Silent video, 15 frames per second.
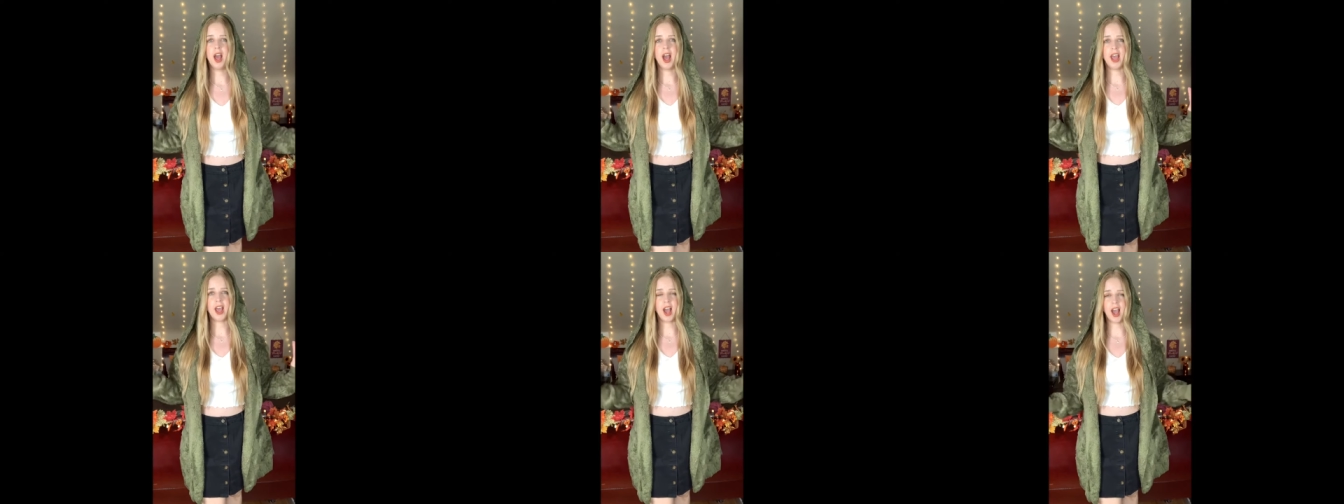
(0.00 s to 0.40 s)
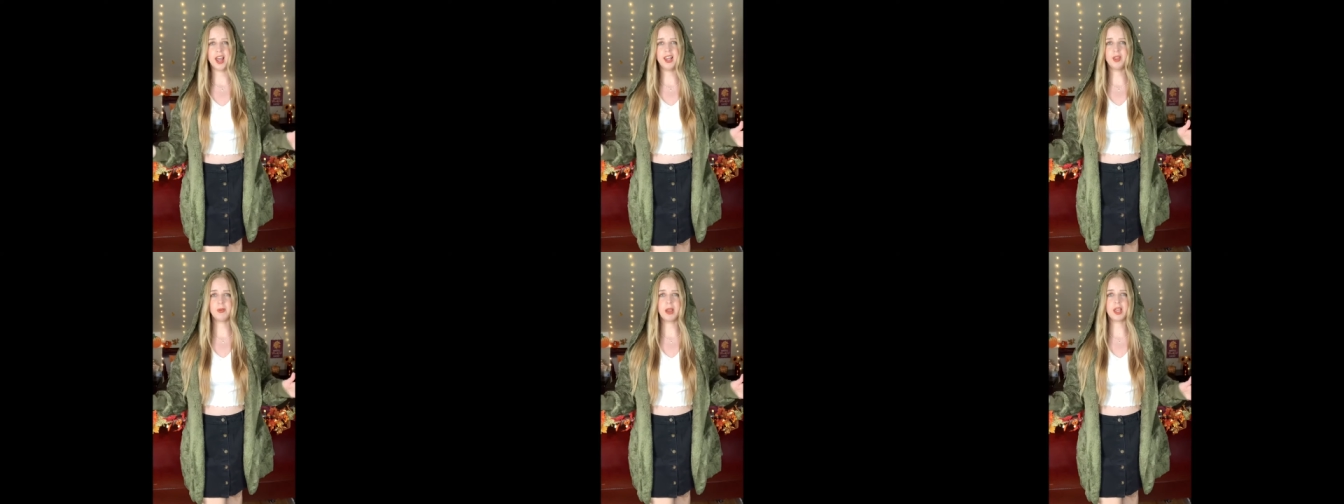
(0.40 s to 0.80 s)
I
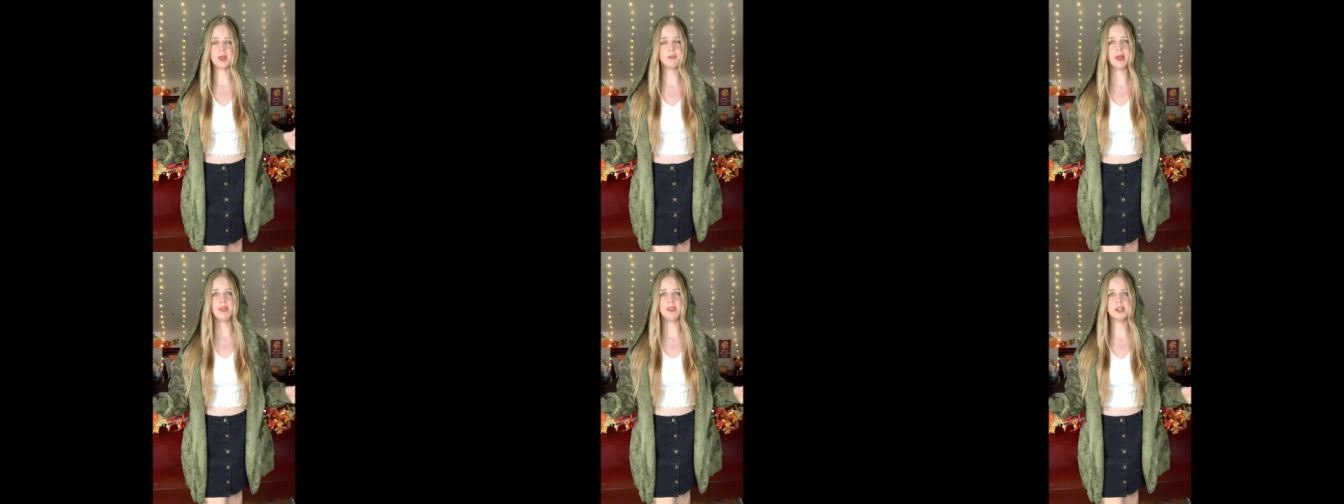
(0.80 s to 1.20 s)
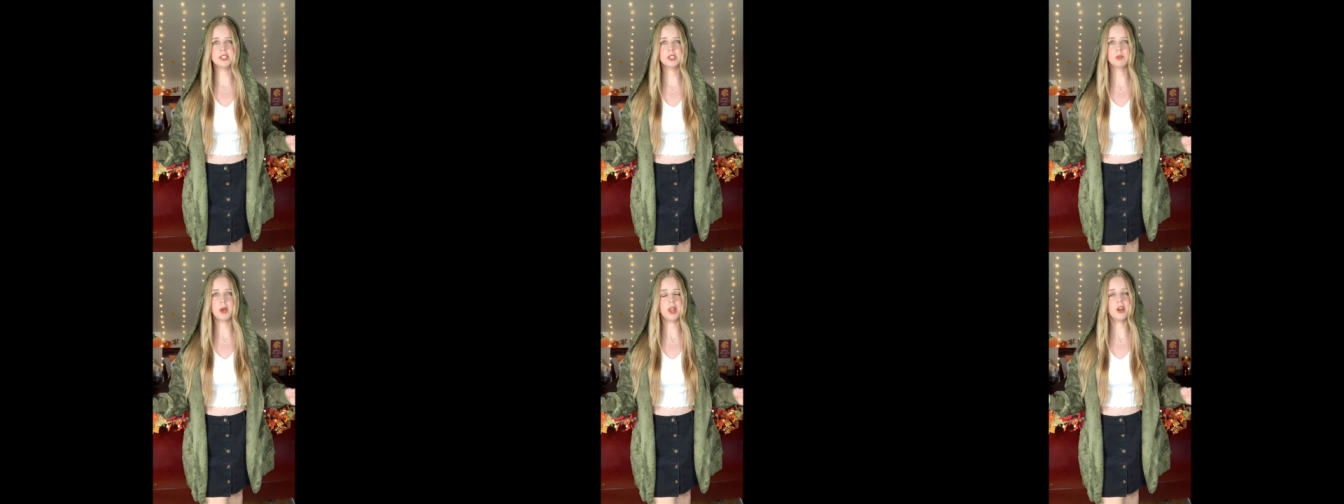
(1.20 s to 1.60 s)
highly recommend
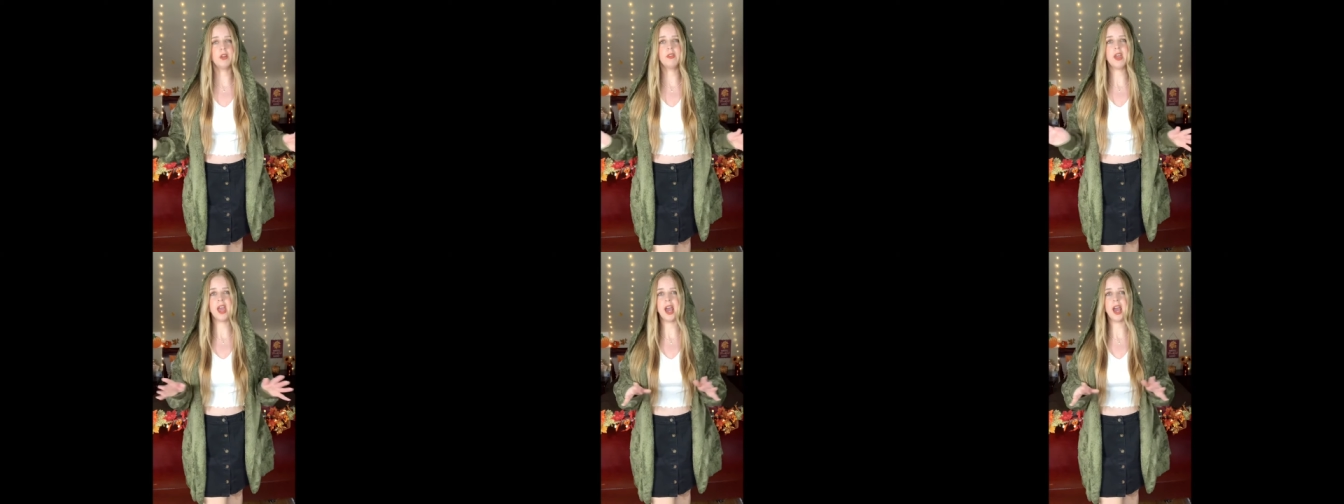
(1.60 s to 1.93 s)
this sweater. They